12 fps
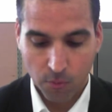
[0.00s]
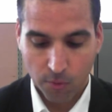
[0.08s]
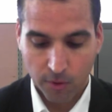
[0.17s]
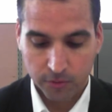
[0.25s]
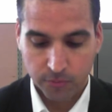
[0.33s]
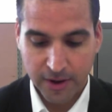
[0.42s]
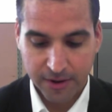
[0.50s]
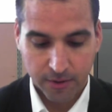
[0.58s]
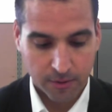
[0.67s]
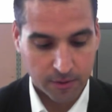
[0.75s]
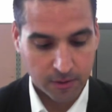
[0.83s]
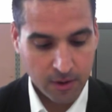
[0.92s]
world
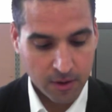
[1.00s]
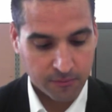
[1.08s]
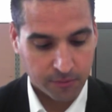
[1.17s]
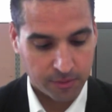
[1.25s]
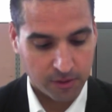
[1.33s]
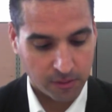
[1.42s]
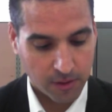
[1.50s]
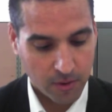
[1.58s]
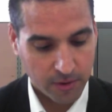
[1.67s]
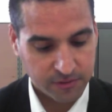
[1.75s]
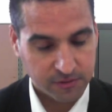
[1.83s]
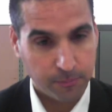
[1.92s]
record for the
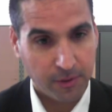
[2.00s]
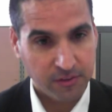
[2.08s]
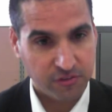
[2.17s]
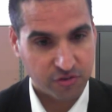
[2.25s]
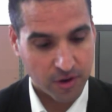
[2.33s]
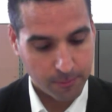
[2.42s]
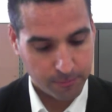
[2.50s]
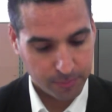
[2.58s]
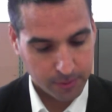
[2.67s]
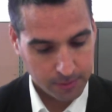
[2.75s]
lowest base jump